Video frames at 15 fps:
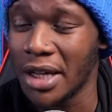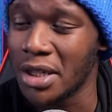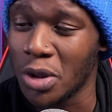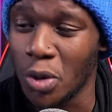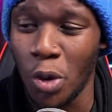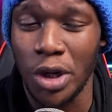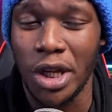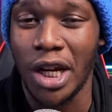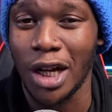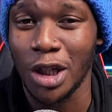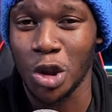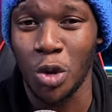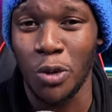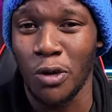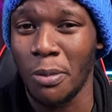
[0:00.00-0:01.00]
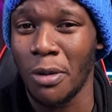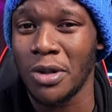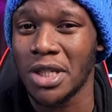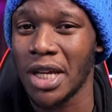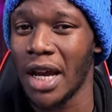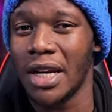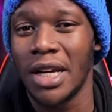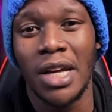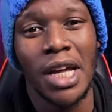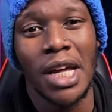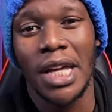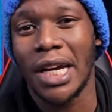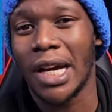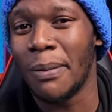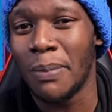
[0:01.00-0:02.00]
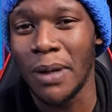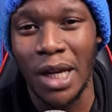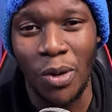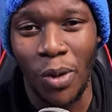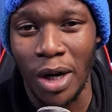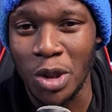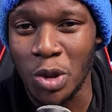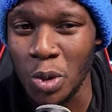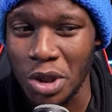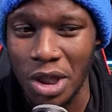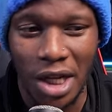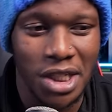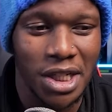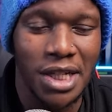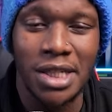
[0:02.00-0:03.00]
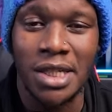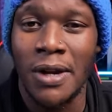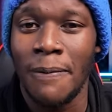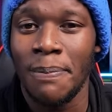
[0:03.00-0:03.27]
He's good. He can shoot from outside. He can play 1-2 touches.